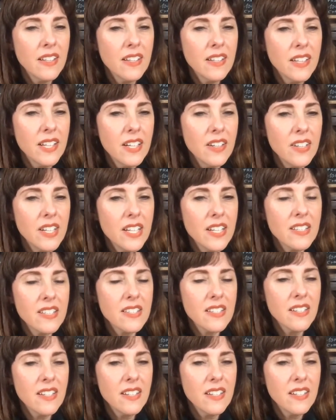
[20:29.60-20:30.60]
Here it
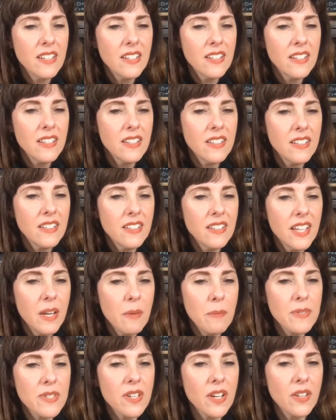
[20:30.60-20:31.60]
is.
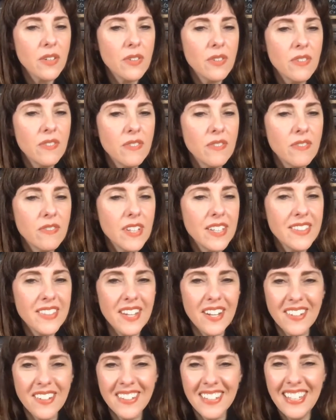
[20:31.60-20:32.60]
Amazon, right
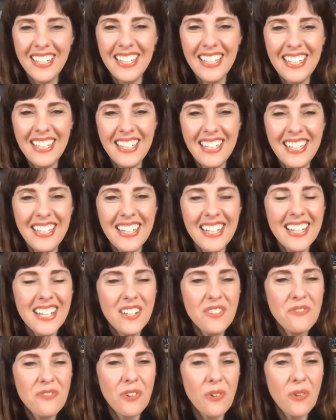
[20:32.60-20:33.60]
there
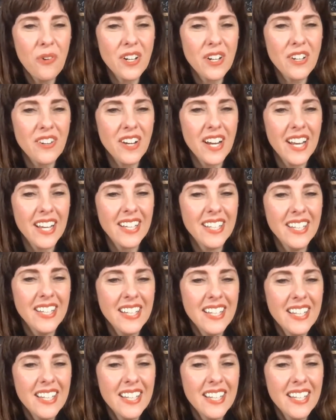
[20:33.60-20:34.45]
for ordering.